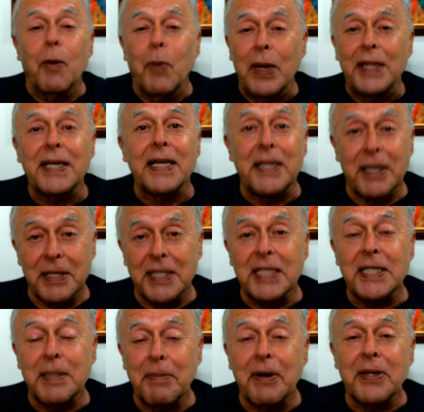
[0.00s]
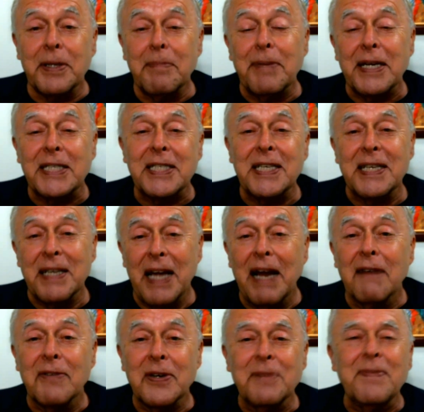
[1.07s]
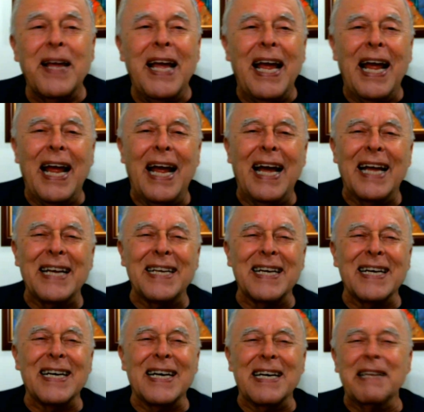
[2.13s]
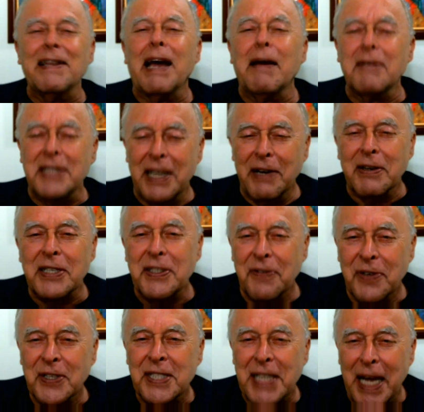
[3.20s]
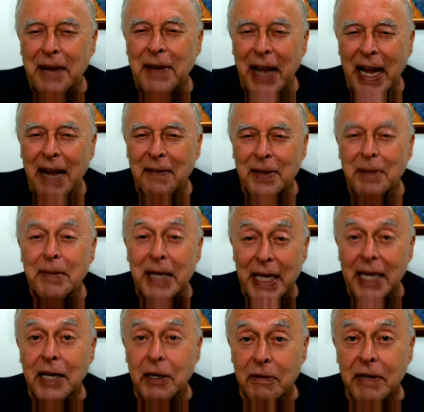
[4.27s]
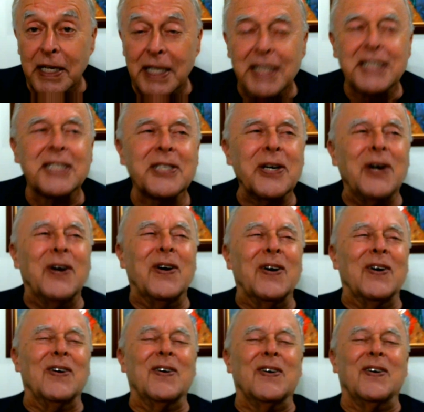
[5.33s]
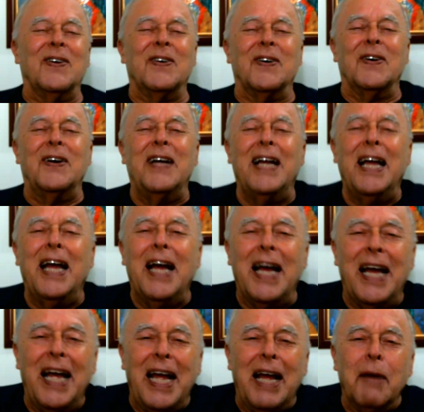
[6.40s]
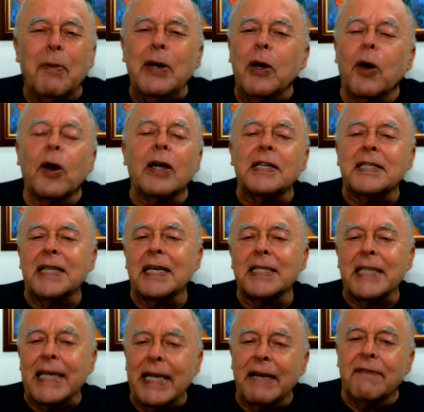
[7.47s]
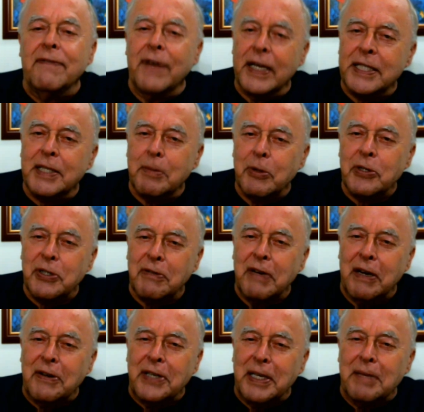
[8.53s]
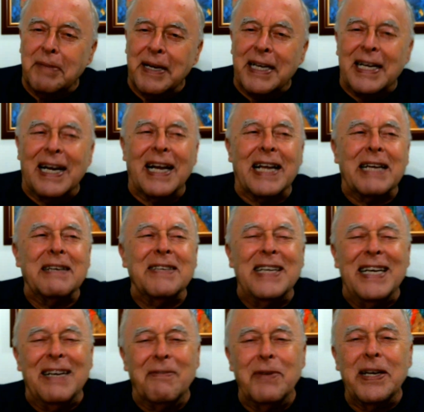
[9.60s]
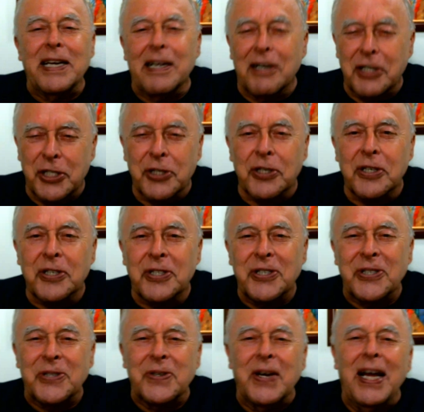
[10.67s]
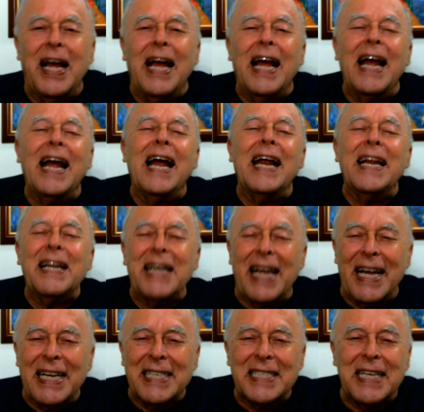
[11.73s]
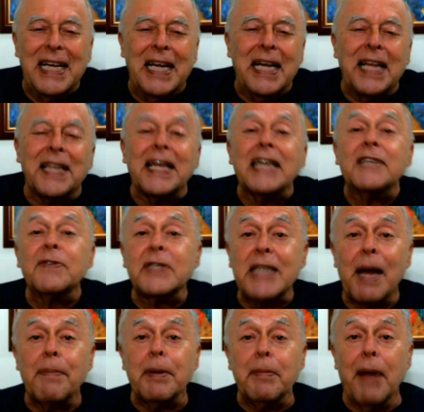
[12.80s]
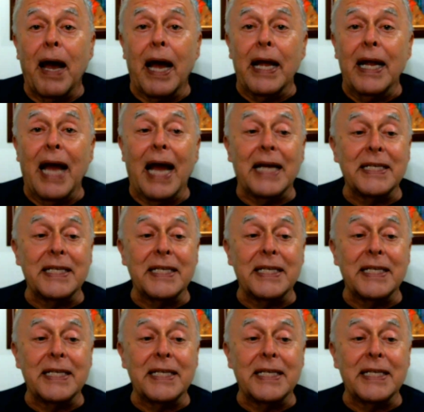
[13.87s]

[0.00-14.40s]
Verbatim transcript: we think they're just about the best ever. And it's Eric's first time to have them, and he agrees. So we don't just eat vegetables around here, by golly. We get our sugar, too. Any case, thanks for stopping by.